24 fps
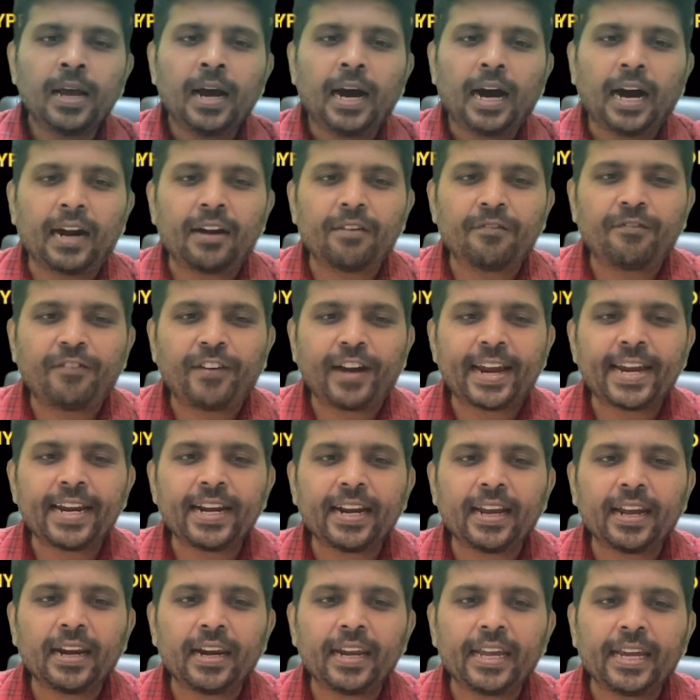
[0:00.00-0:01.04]
And
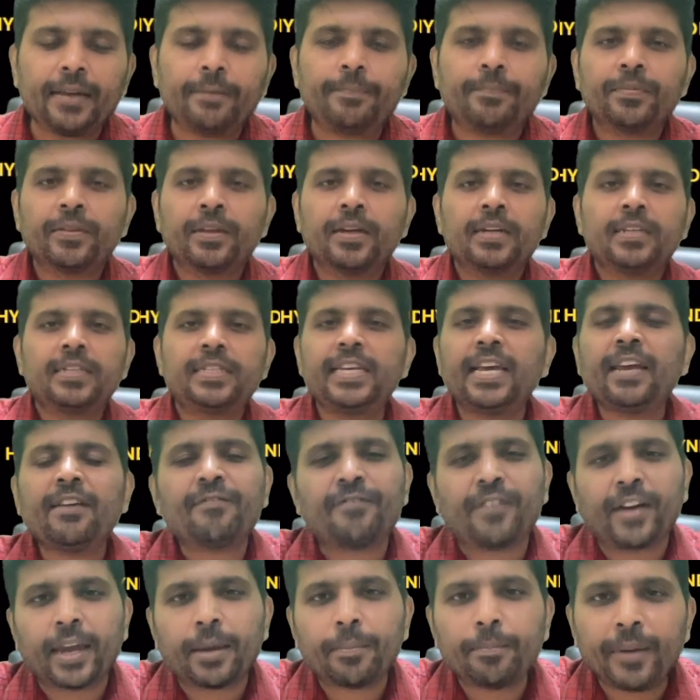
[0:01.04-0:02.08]
finally,
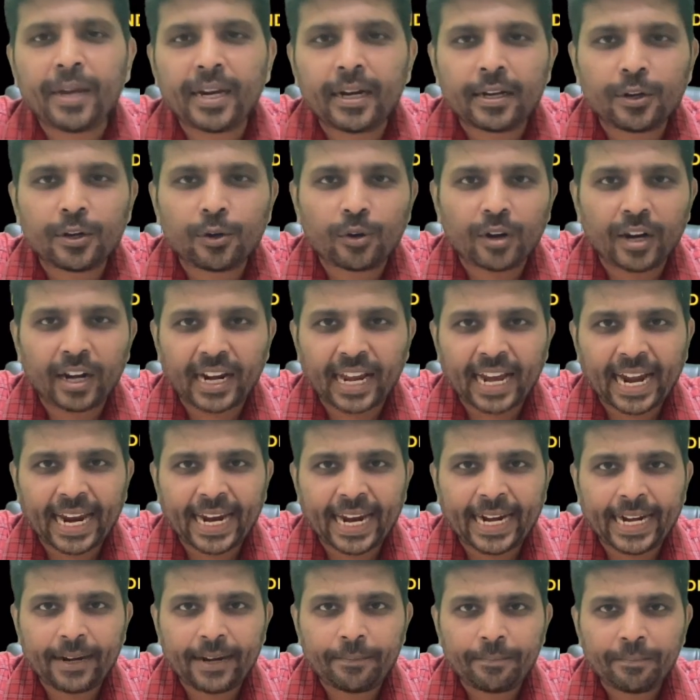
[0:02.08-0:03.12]
C5b to
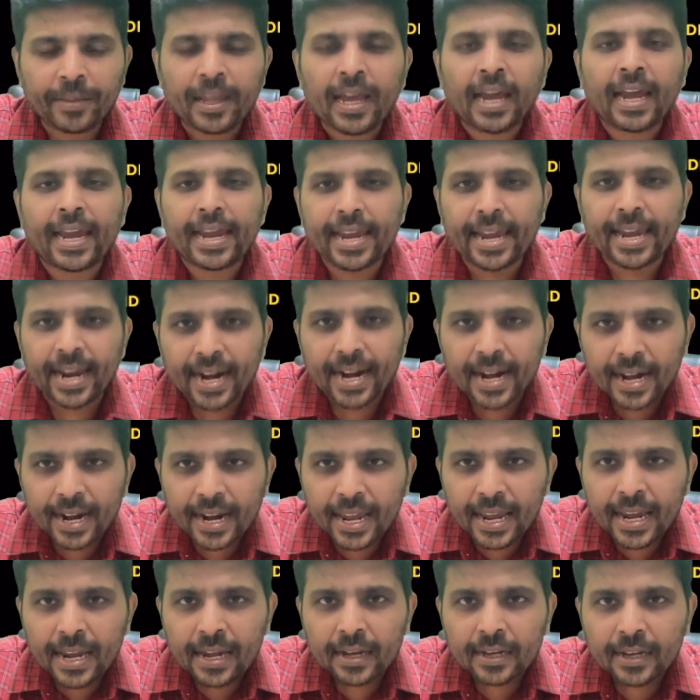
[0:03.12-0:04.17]
9,
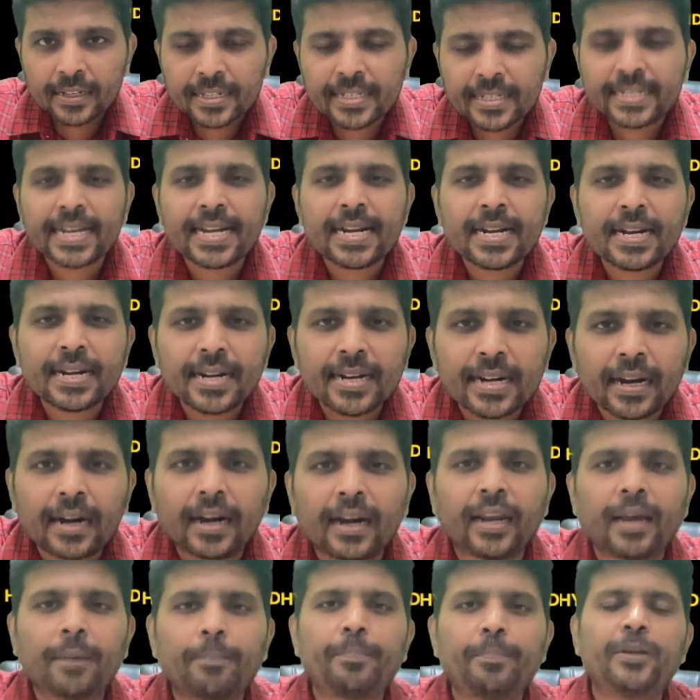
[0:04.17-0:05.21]
any
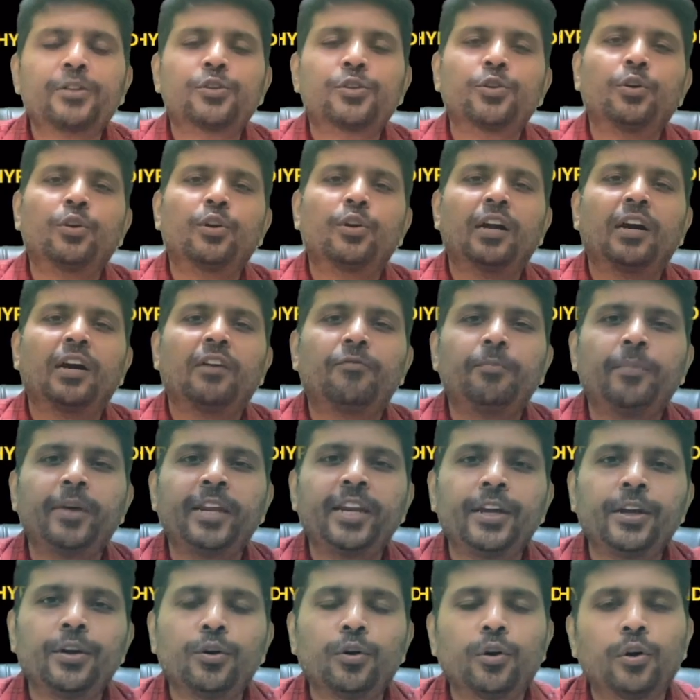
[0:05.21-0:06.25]
single episode of
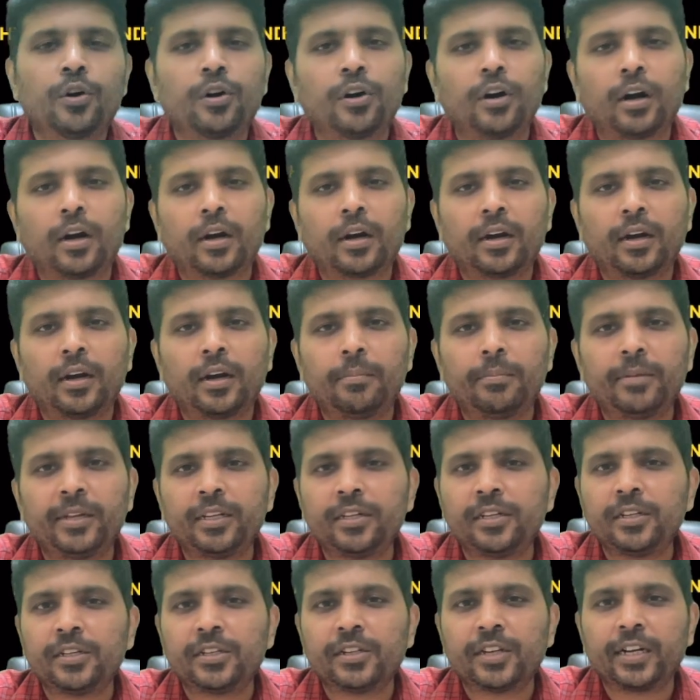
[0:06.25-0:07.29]
meningococcal
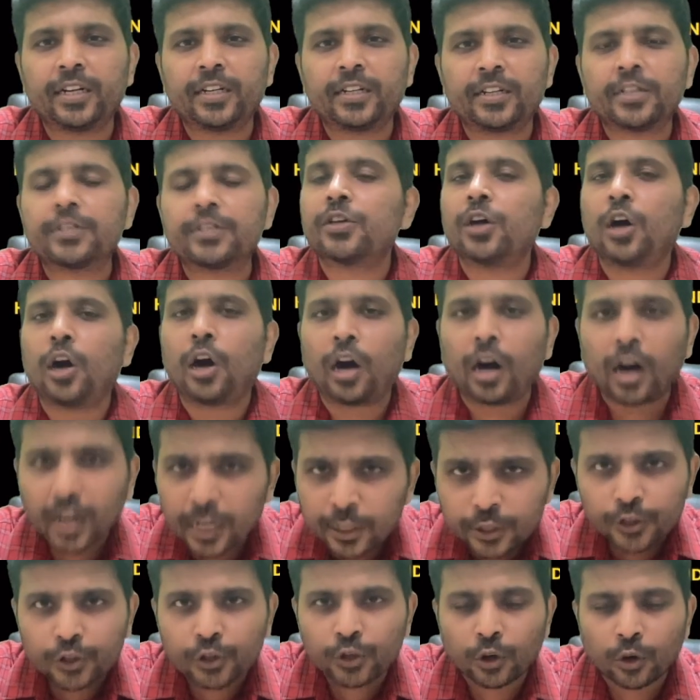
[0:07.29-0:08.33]
meningitis
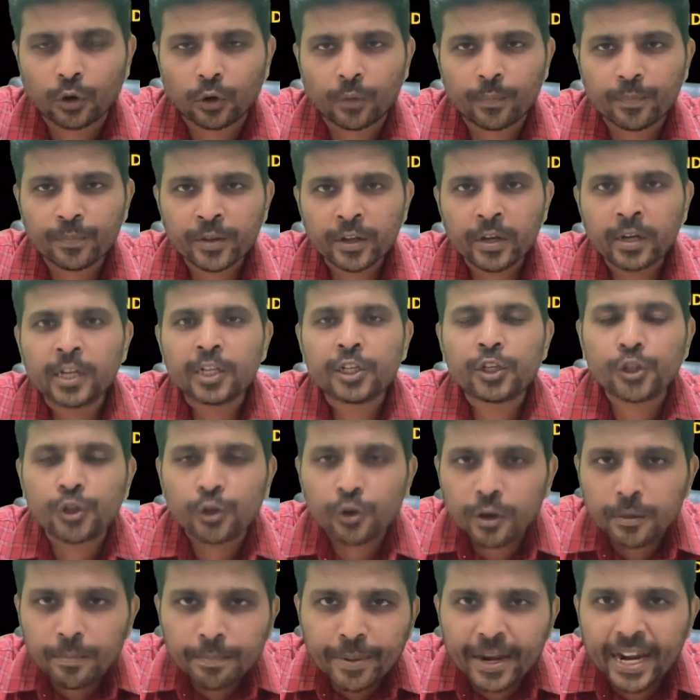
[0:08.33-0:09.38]
also
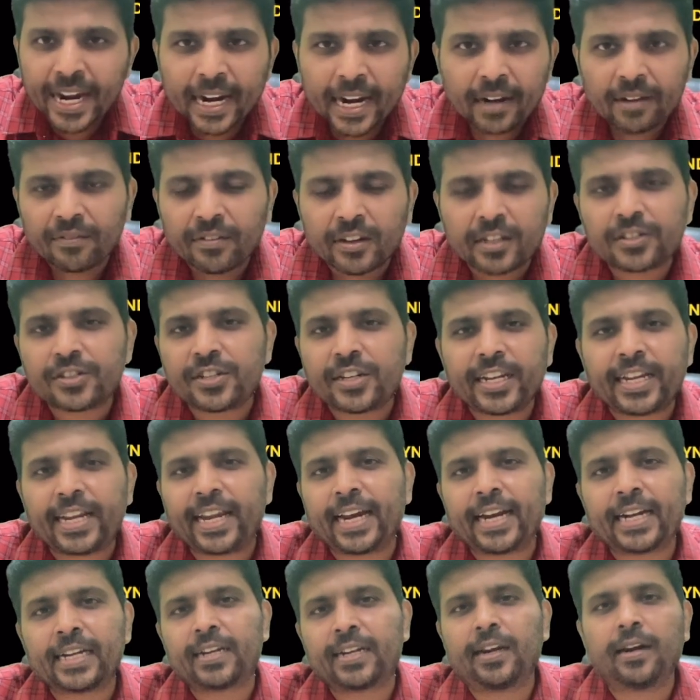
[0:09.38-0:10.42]
should be
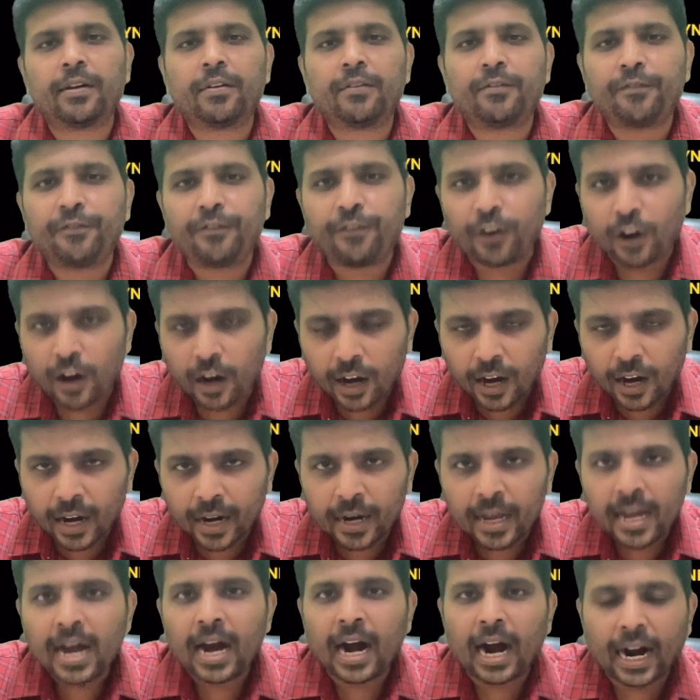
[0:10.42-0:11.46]
investigated
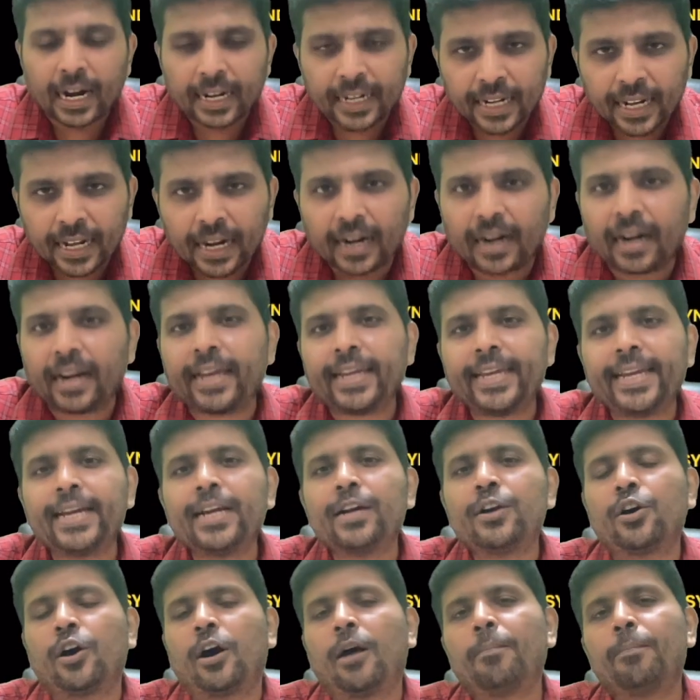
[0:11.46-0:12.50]
for
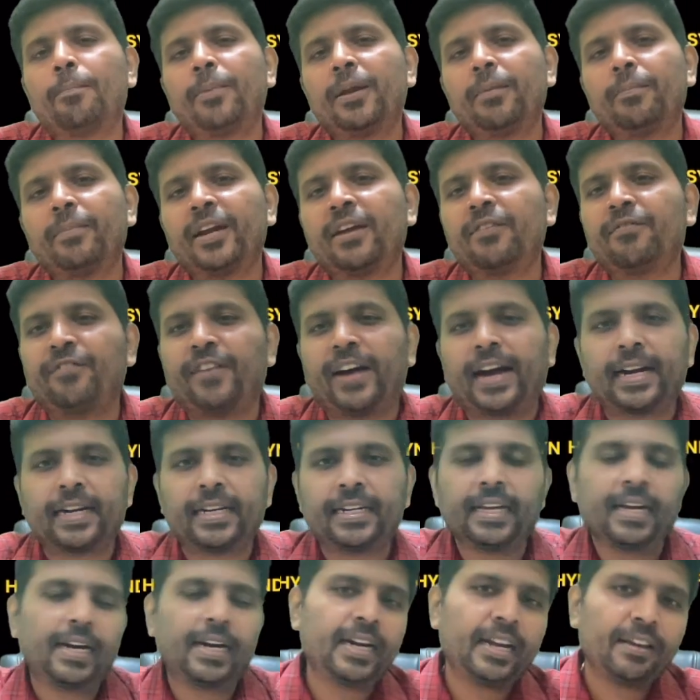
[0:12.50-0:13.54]
underlying complement
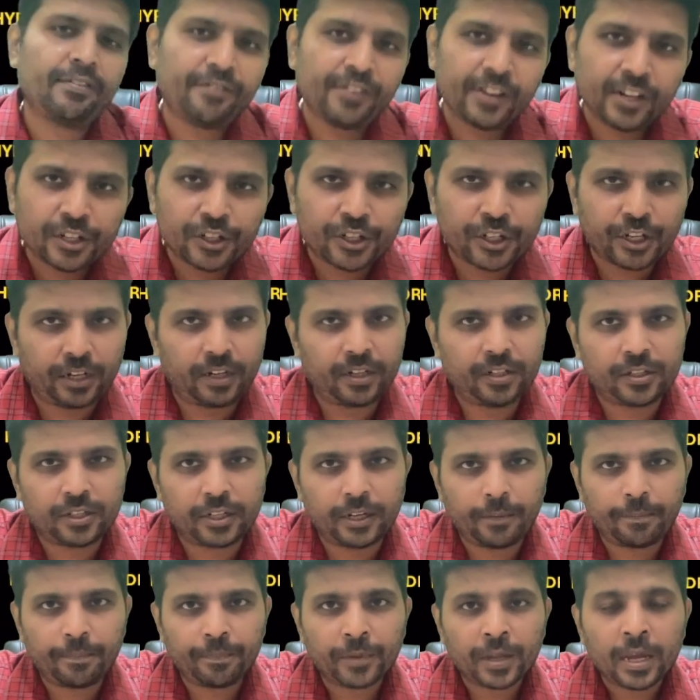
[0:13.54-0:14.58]
factor
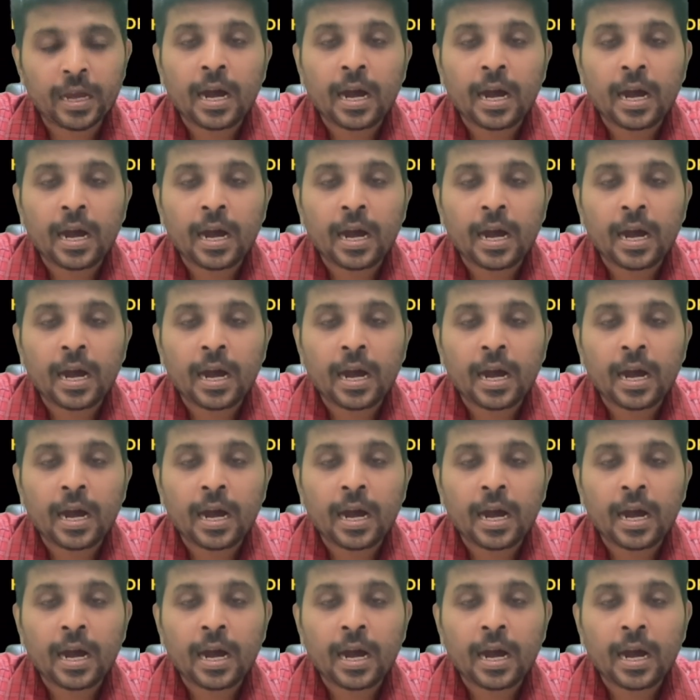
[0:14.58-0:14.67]
deficiency.